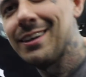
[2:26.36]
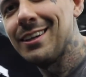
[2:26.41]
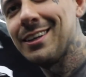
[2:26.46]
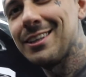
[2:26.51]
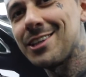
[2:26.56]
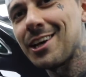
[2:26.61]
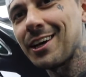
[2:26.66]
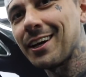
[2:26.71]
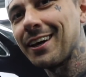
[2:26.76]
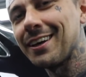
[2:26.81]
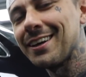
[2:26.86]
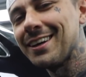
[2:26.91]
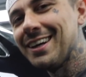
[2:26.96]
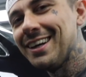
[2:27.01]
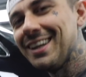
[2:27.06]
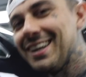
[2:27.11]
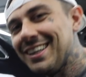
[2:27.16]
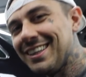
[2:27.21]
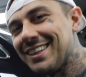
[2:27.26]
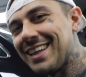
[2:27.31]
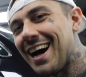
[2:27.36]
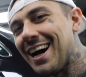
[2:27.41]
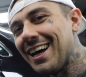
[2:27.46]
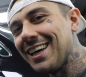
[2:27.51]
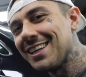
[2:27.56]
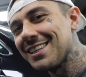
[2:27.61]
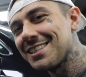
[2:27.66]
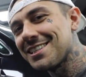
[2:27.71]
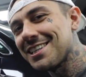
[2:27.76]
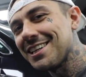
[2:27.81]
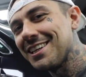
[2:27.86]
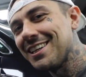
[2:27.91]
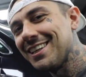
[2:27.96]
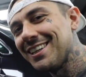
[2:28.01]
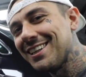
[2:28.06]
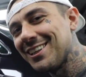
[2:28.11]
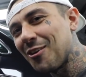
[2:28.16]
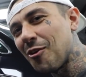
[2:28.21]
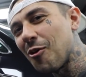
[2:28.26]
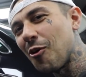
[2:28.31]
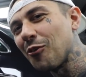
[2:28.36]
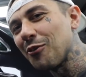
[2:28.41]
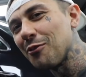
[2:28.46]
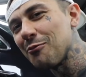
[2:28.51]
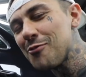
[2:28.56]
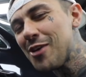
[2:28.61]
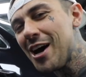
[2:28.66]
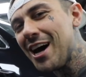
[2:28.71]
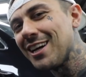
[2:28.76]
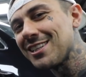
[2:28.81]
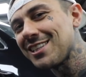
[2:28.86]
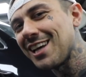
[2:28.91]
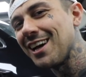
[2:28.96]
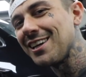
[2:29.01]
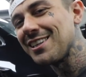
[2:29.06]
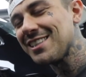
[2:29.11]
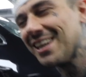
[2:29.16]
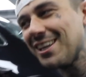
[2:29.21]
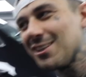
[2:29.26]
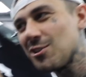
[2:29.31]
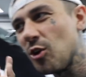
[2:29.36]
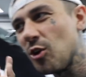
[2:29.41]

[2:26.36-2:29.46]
check it. That is the current ride height. It's